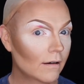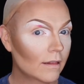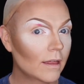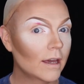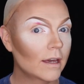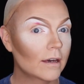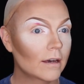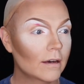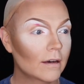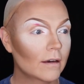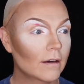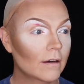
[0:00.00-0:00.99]
Like,
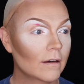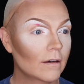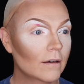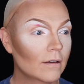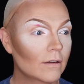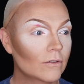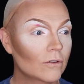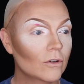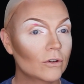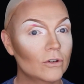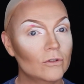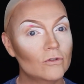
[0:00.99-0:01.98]

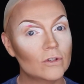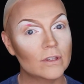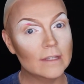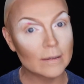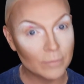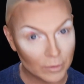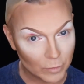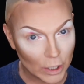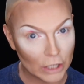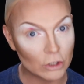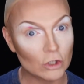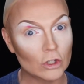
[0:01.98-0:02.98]
girl, you just dip the
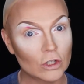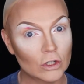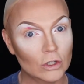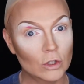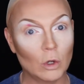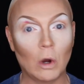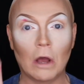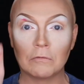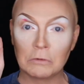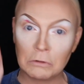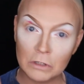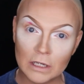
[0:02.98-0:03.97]
brush. You don't
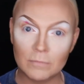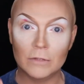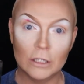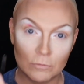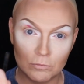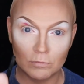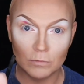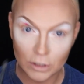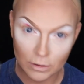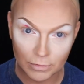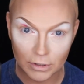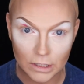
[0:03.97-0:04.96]
have to
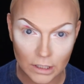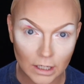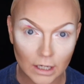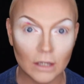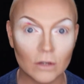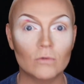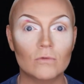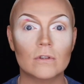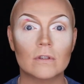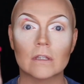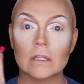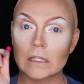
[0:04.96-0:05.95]
dip and dig. You
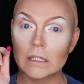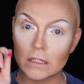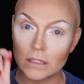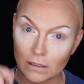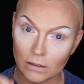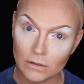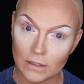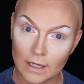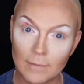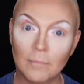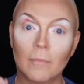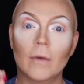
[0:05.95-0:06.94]
just get this little
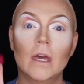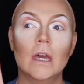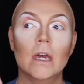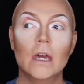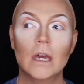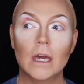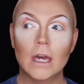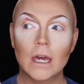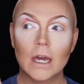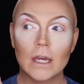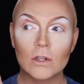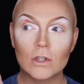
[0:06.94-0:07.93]
dip,
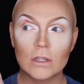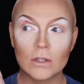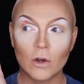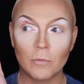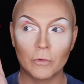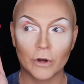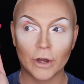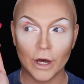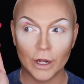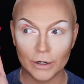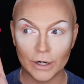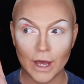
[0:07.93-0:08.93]
and she's gonna put
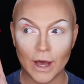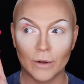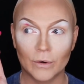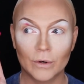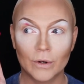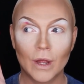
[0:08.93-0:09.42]
color down,